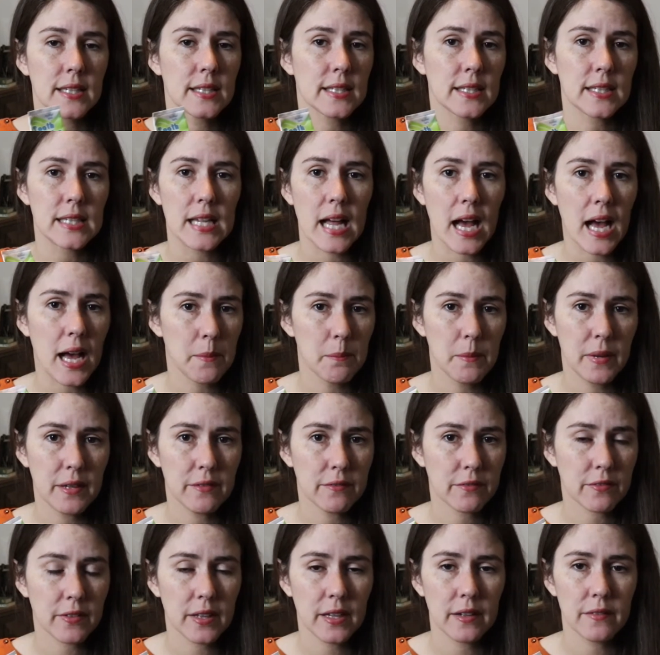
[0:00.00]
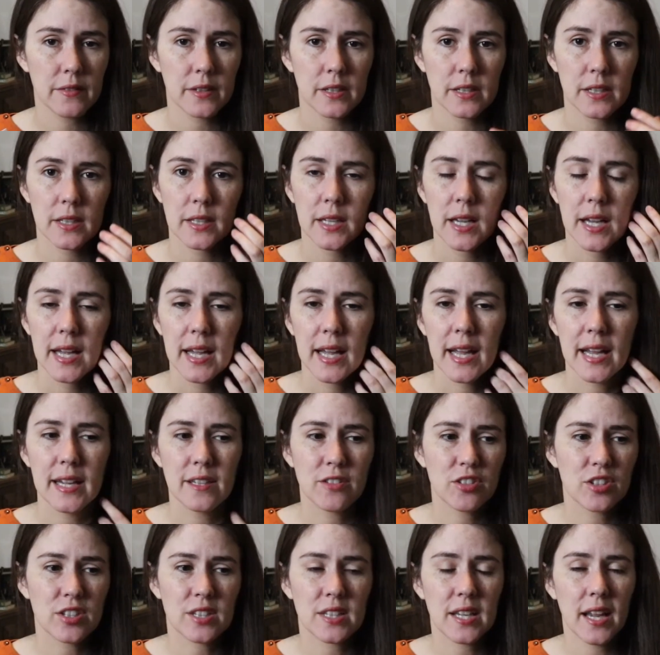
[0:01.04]
is not mint flavored. It
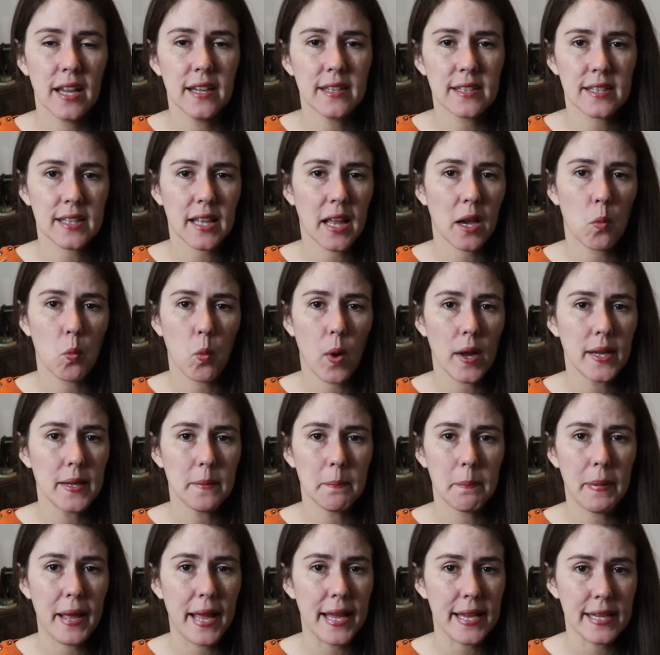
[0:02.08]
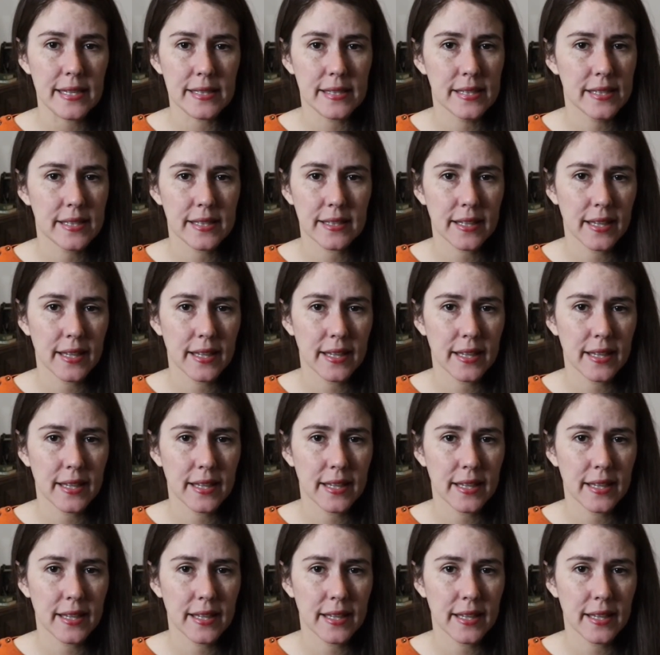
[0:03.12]
just tastes like white paste.